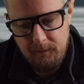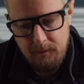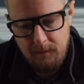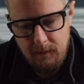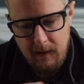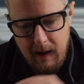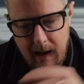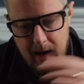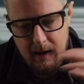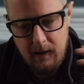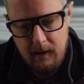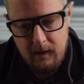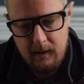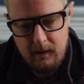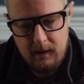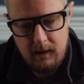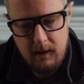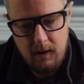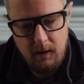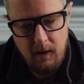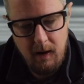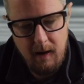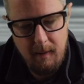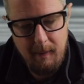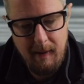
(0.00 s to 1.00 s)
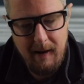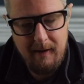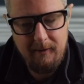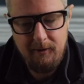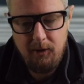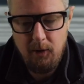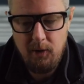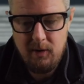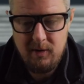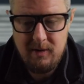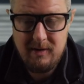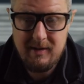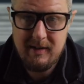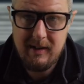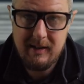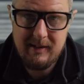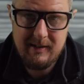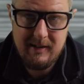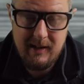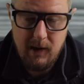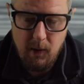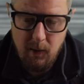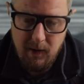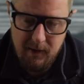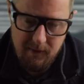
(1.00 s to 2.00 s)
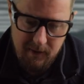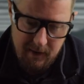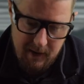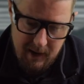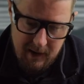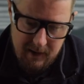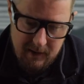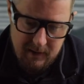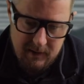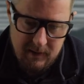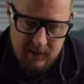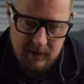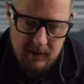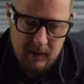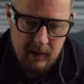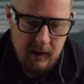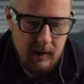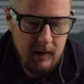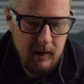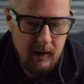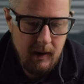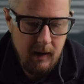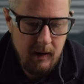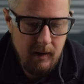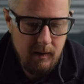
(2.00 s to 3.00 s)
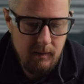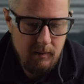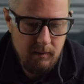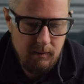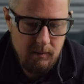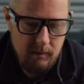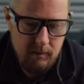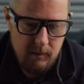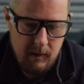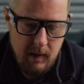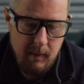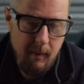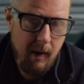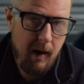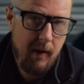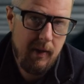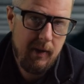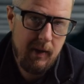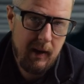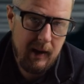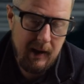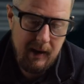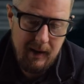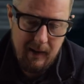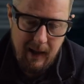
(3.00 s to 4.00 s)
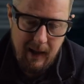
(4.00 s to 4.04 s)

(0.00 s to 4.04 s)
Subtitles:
then you're only paying 460 quid for this. You might think